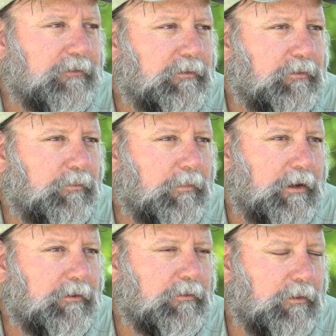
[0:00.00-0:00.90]
To
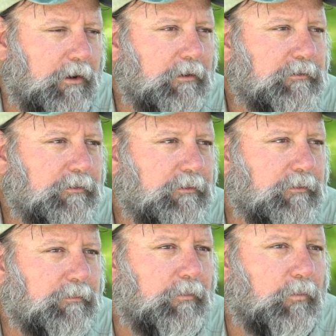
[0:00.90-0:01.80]
monitor
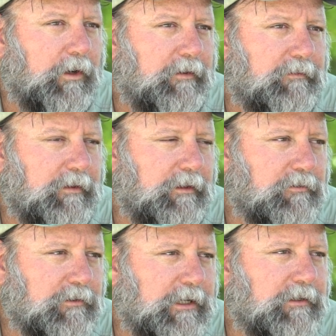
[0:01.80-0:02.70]
long-term what is the
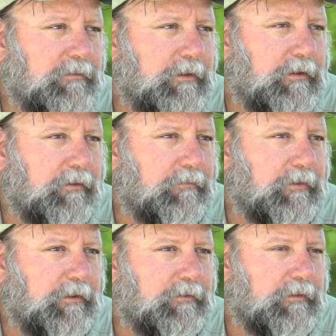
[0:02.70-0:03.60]
trajectory
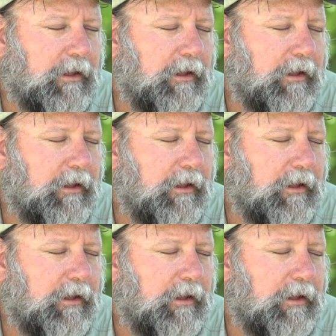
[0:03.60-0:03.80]
of the